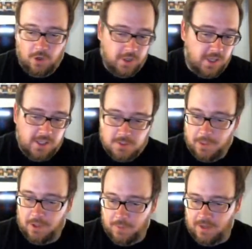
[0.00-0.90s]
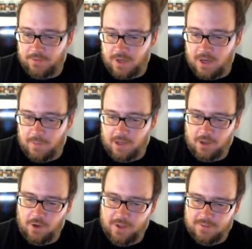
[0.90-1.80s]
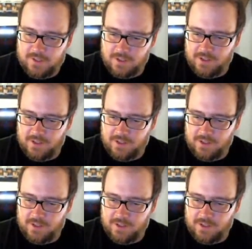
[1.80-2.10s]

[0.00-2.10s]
arcades, by the way. I forgot about. Go ahead. Sorry.